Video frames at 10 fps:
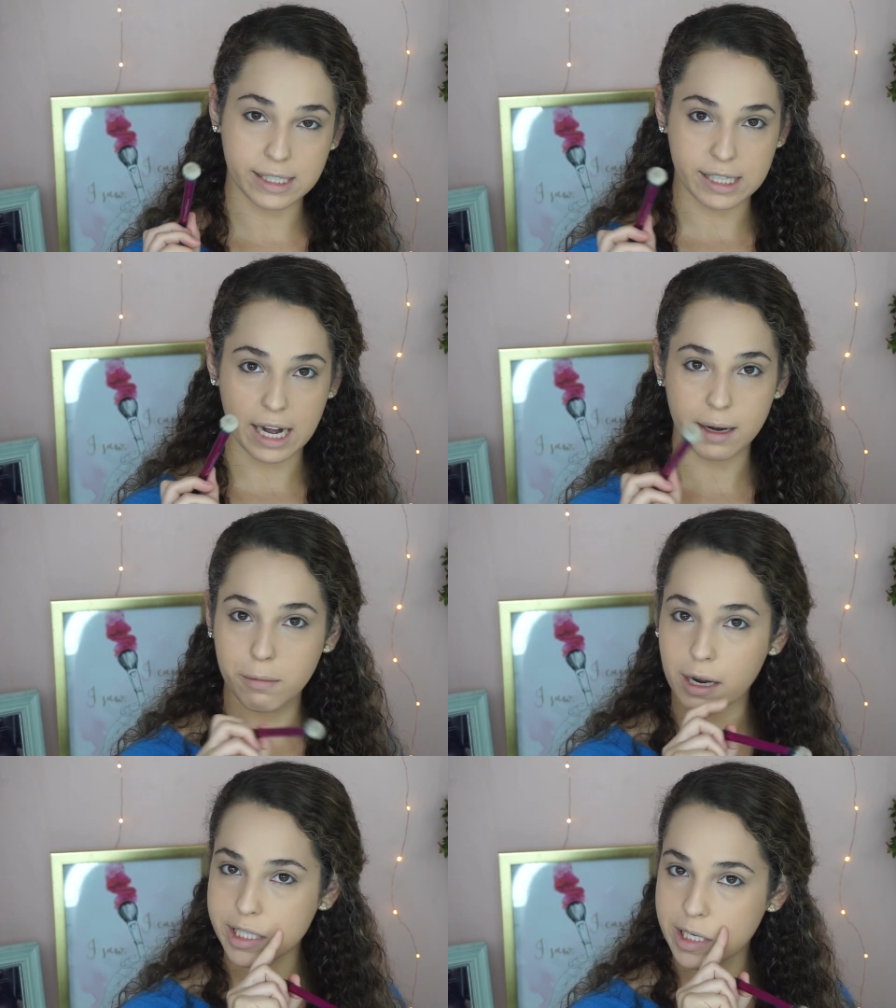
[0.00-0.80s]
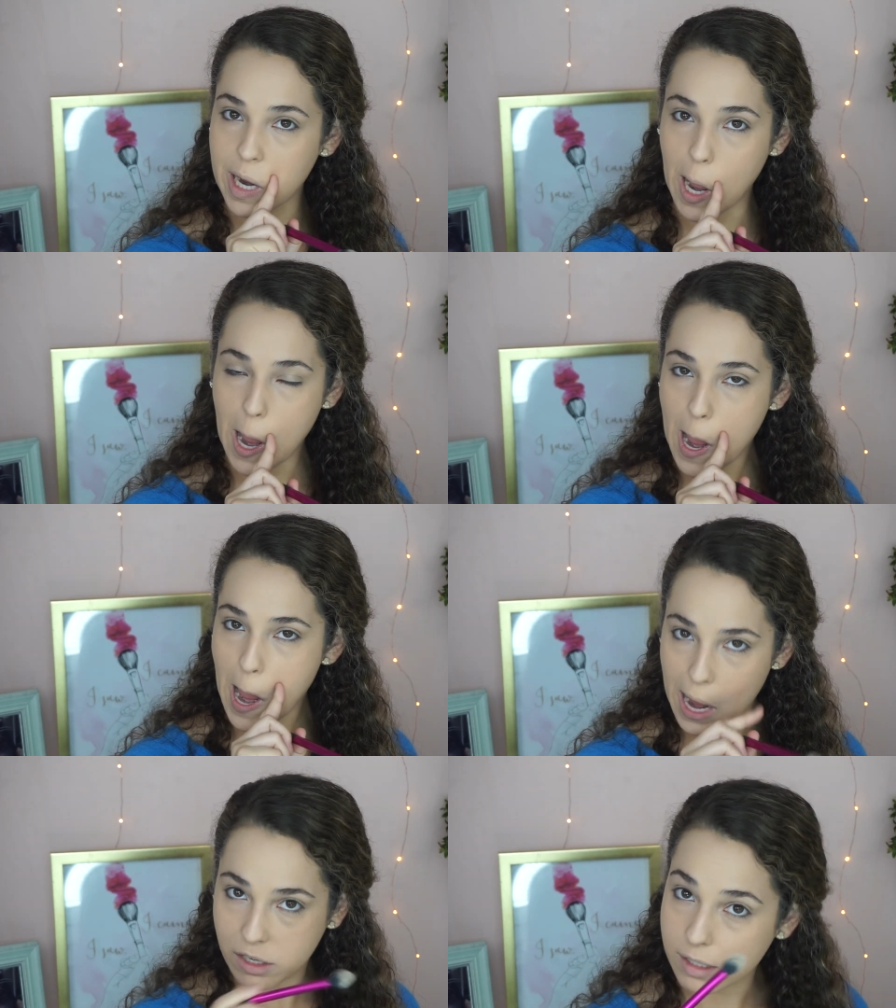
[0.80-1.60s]
setting brush
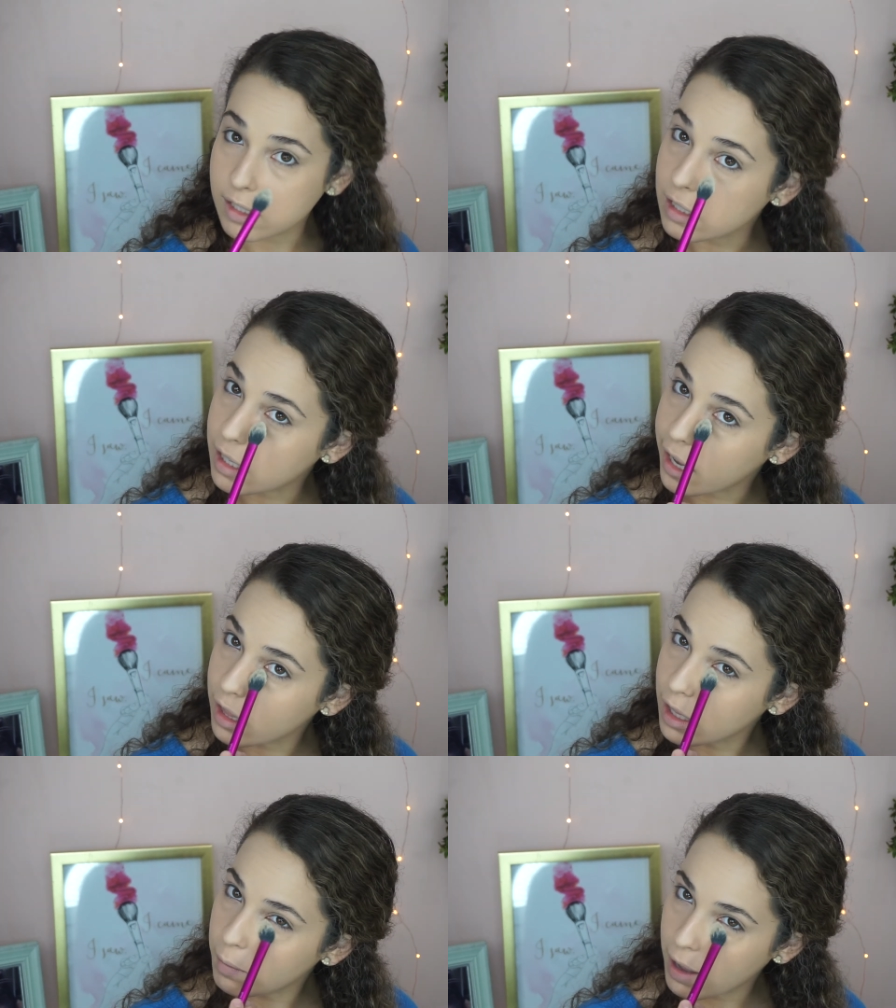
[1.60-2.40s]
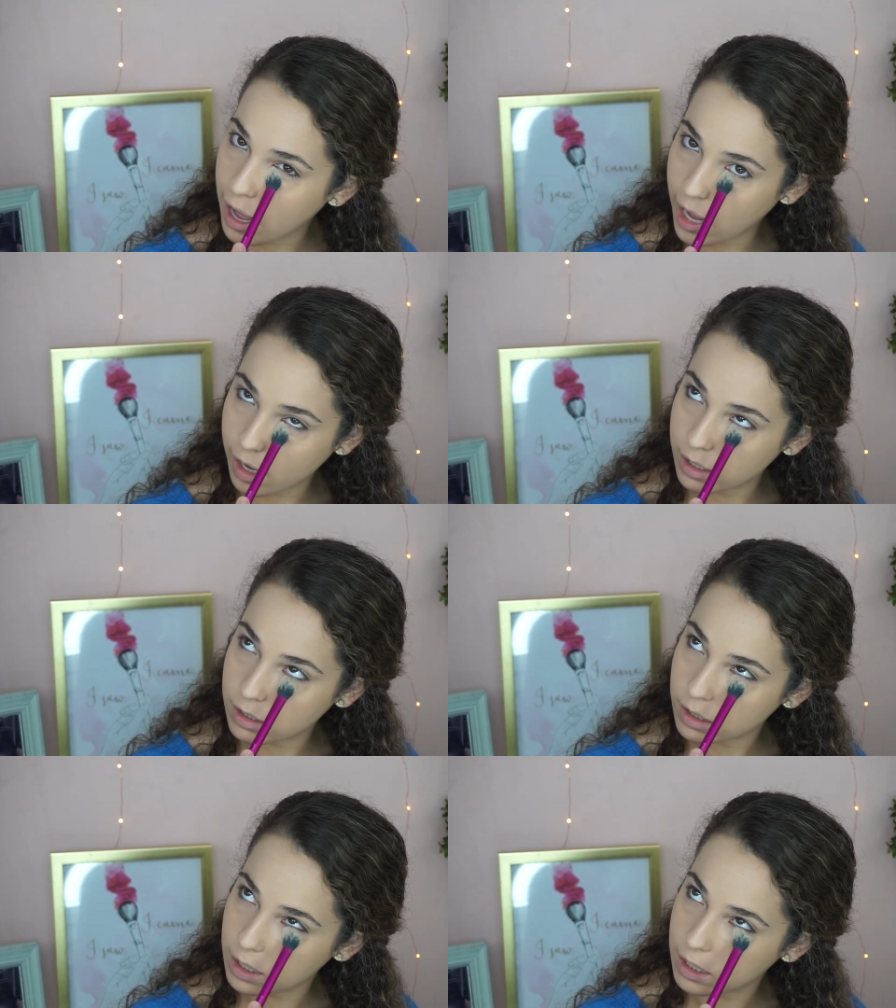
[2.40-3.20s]
and just lightly pat
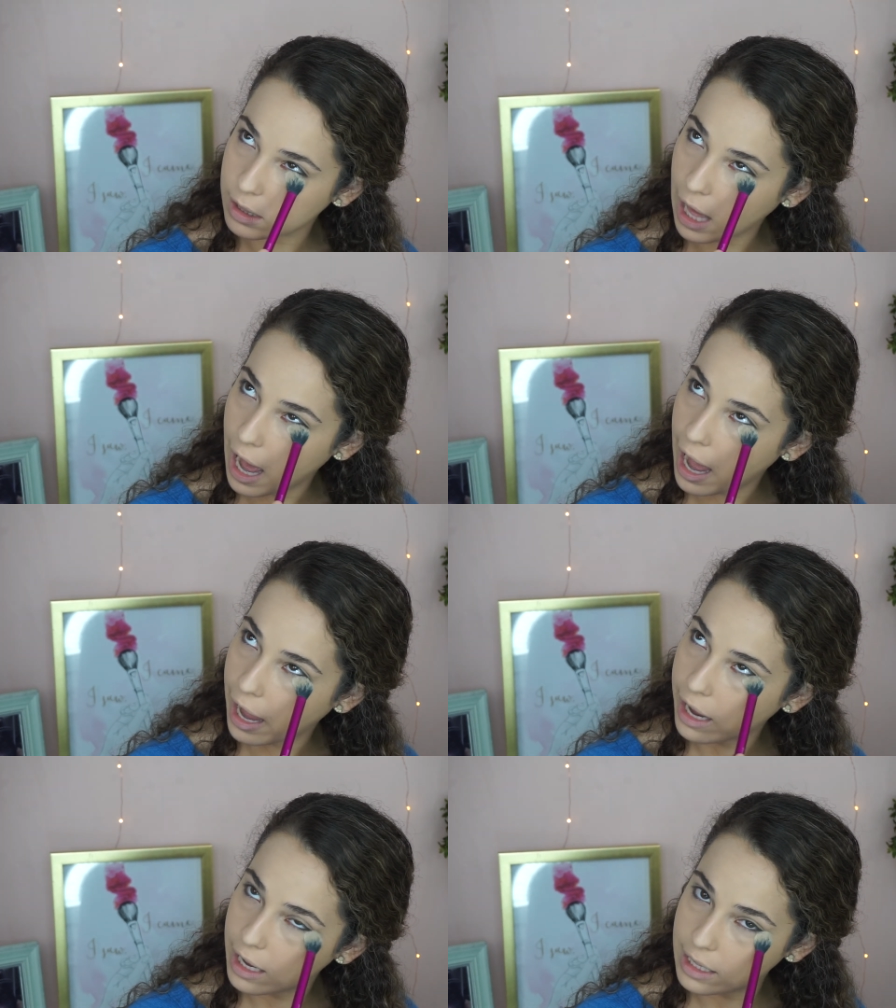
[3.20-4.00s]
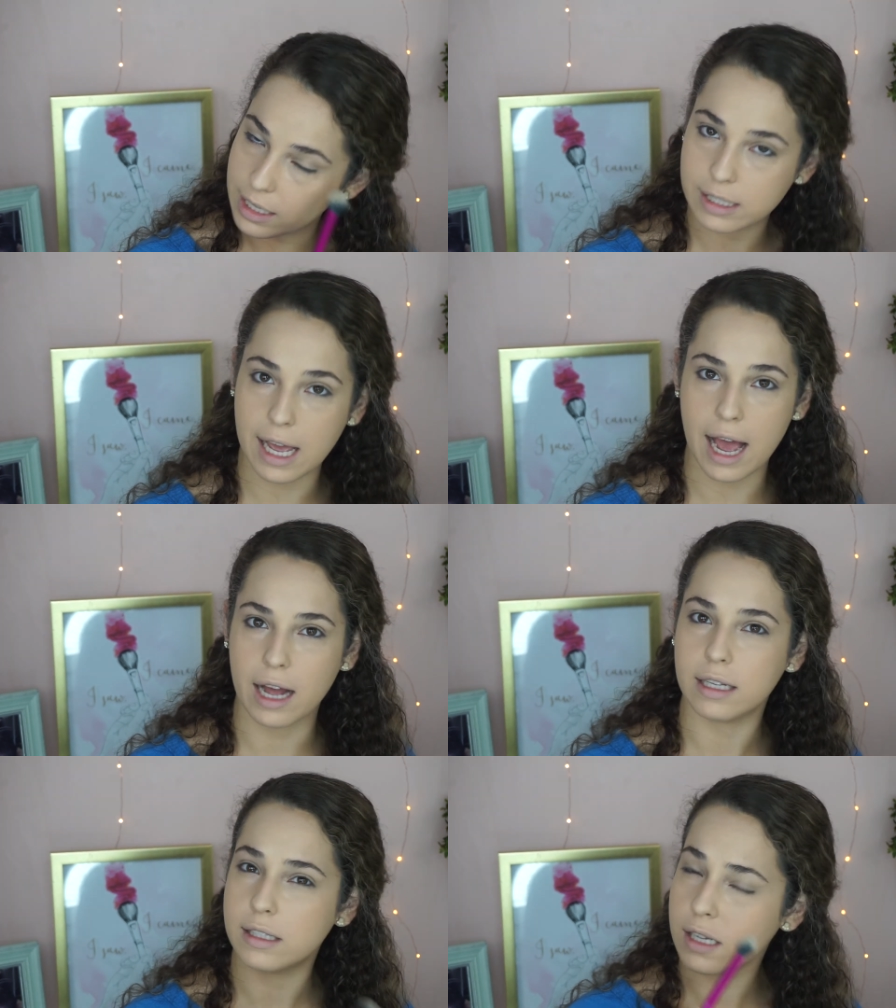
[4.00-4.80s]
underneath the eye, and this
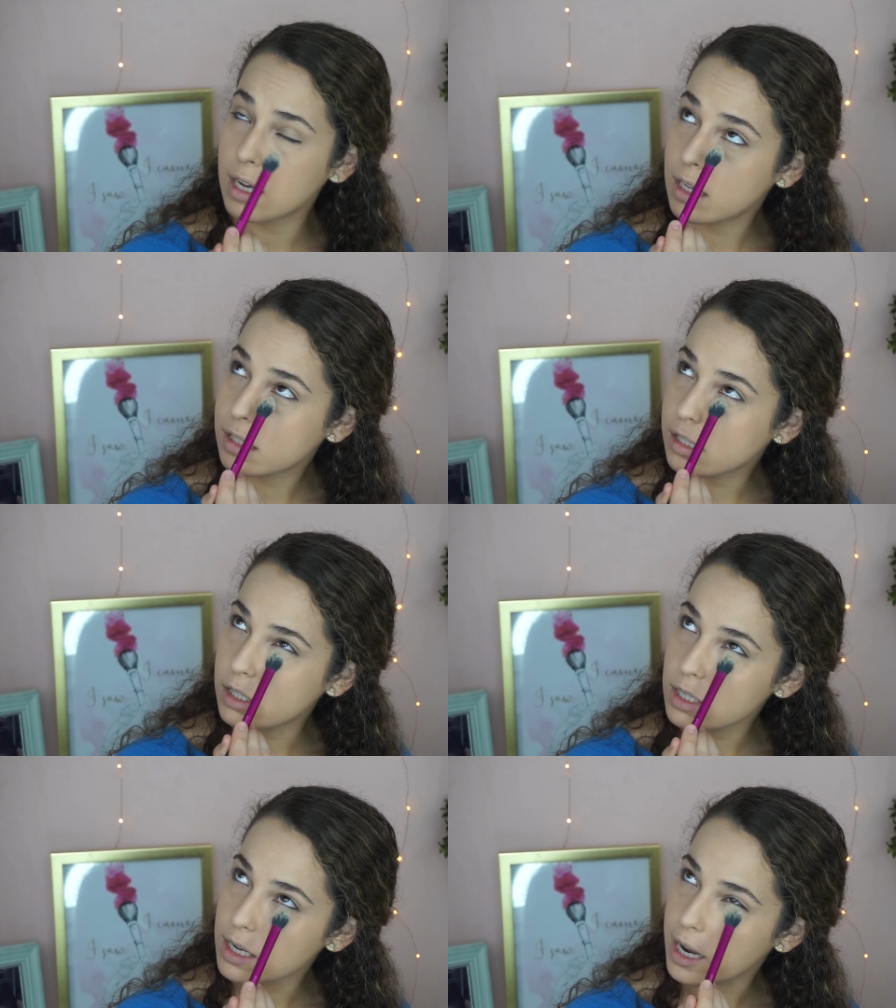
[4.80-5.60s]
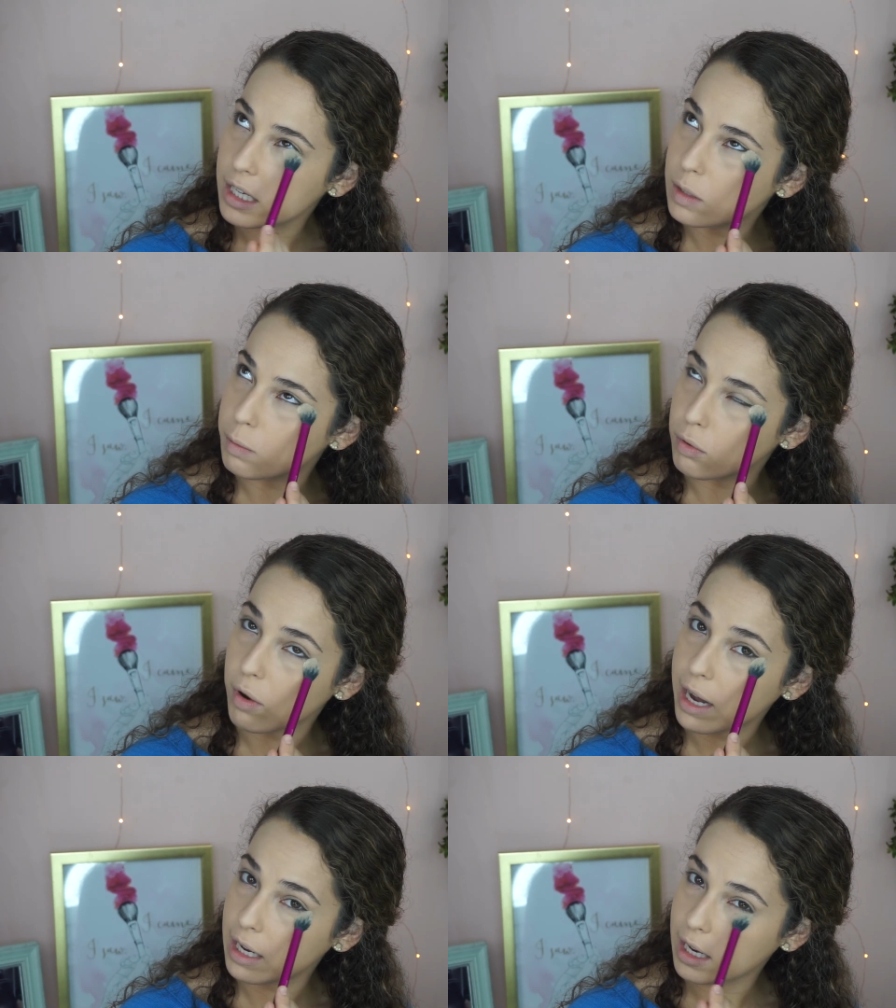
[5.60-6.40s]
adds such a nice
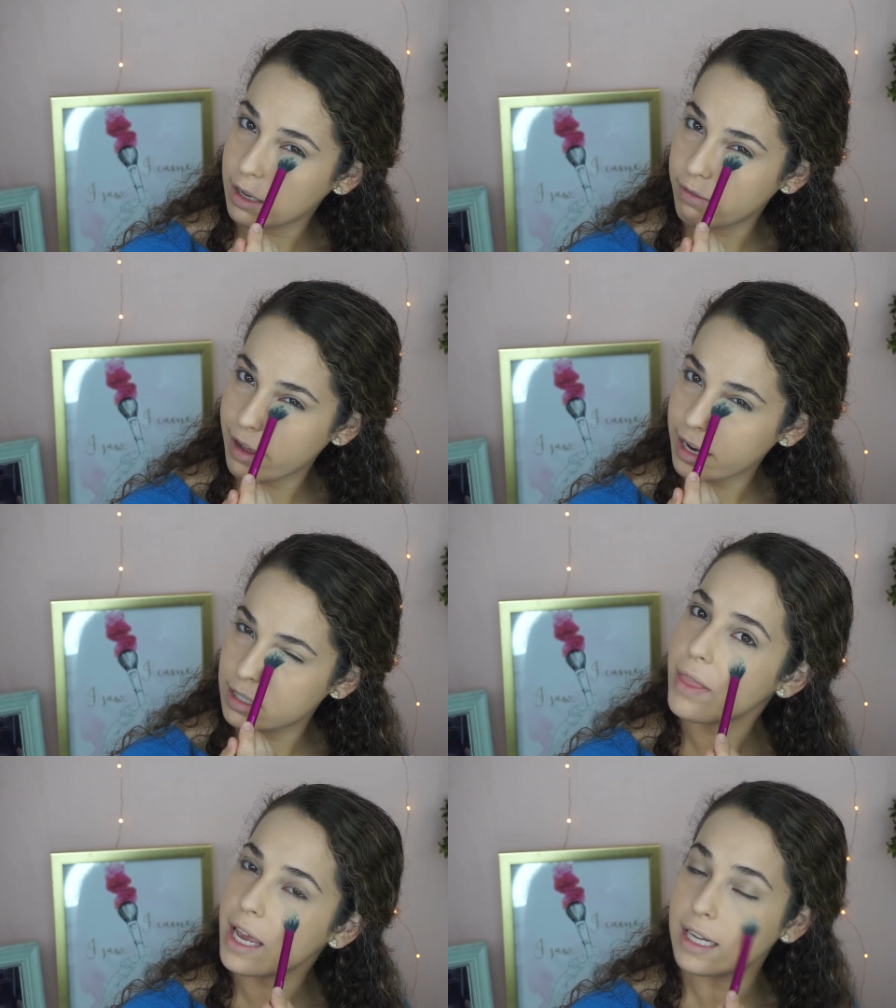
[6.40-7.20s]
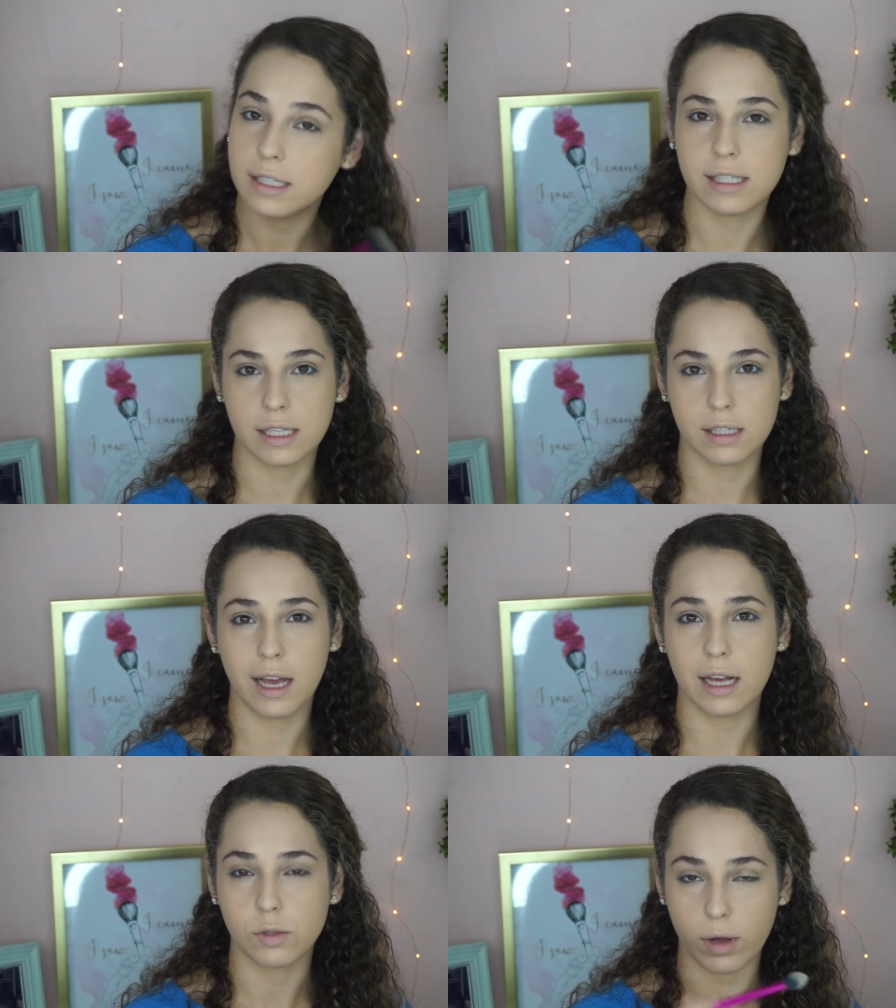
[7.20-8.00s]
brightening effect and sets it
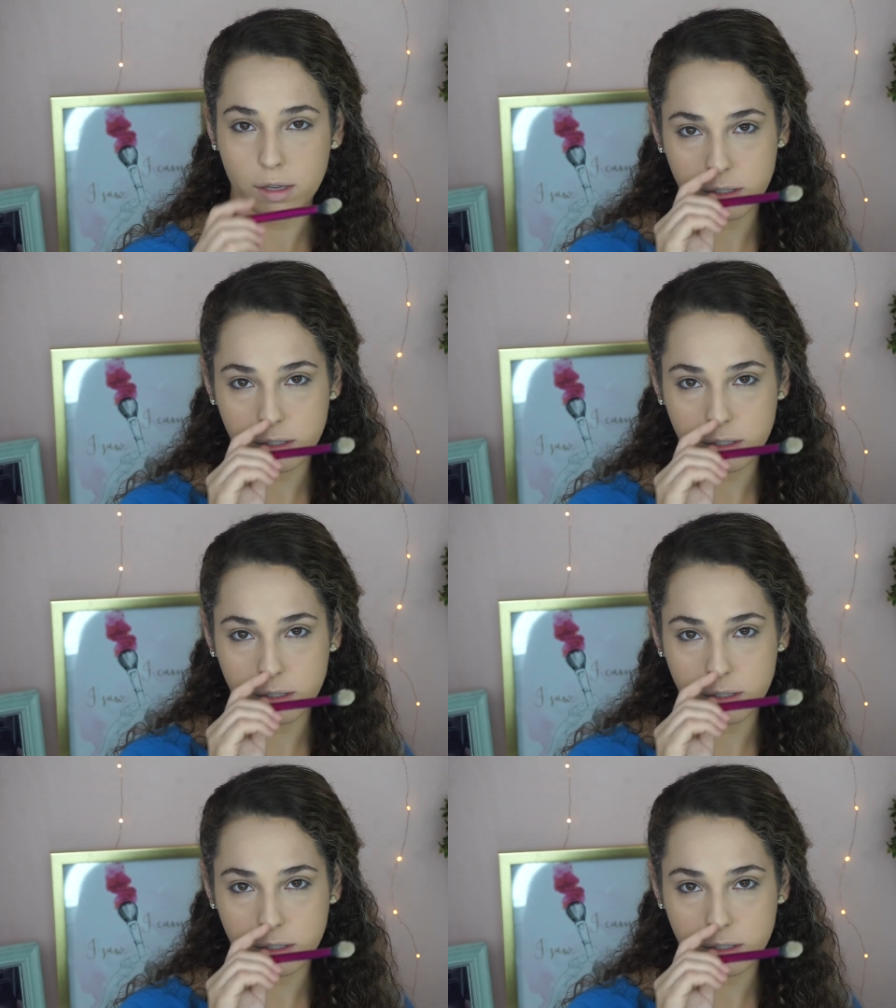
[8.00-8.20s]
as well.